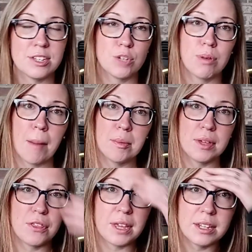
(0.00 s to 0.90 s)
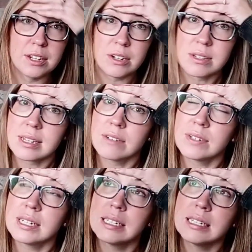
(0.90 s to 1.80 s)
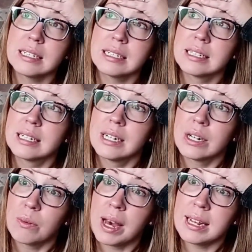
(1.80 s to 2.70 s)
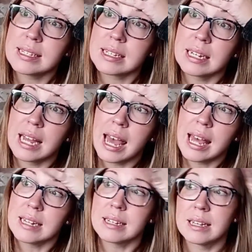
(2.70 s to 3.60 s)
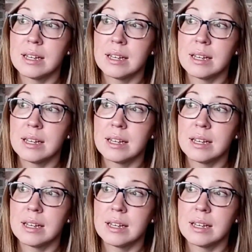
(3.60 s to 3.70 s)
you're probably thinking to yourself, oh, when is it going to end?